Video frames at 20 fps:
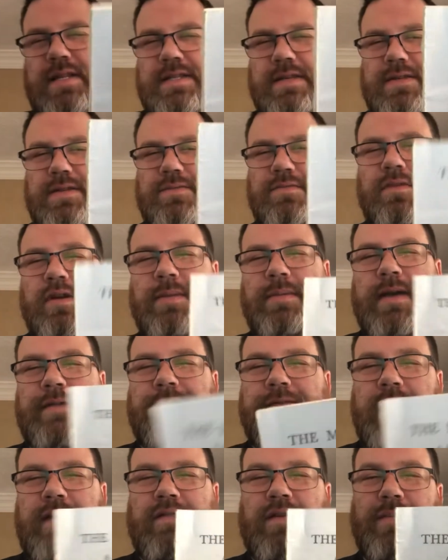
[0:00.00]
is one of my
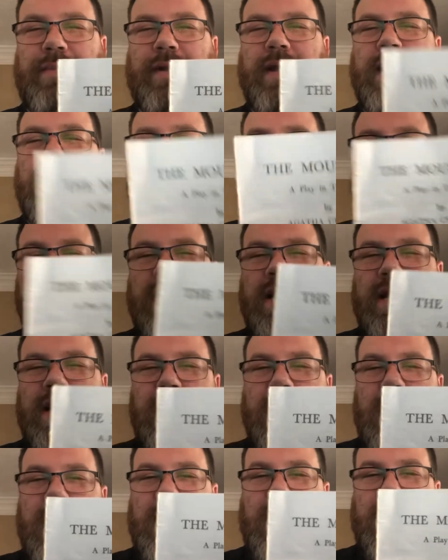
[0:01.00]
favorite plays.
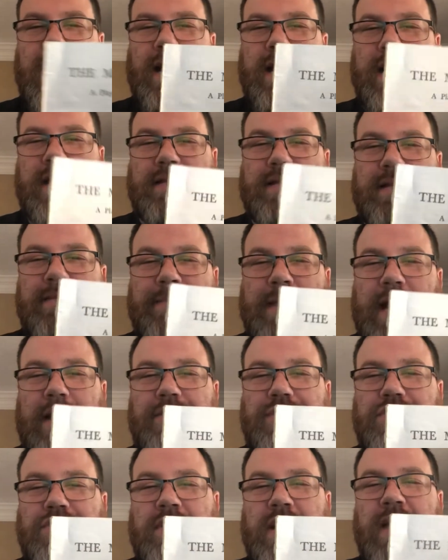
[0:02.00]
It's The
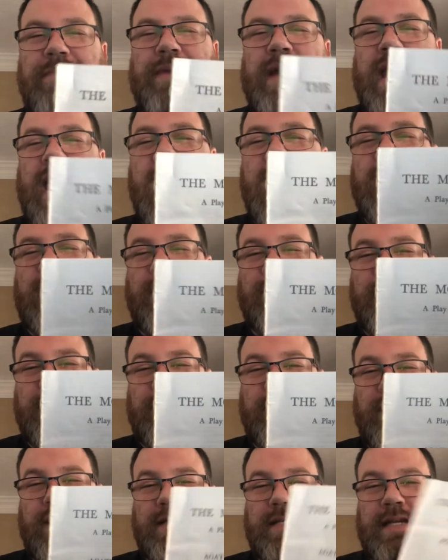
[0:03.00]
Mousetrap by Agatha
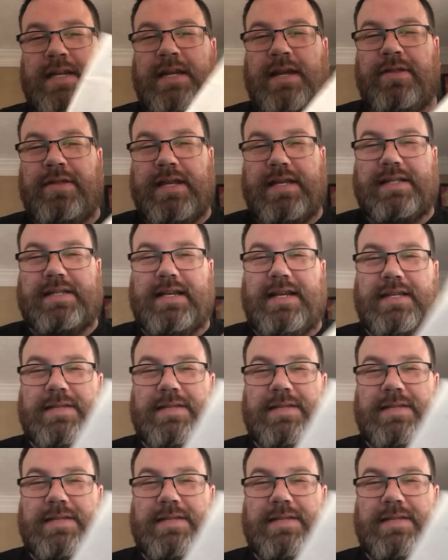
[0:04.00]
Christie. Now, this is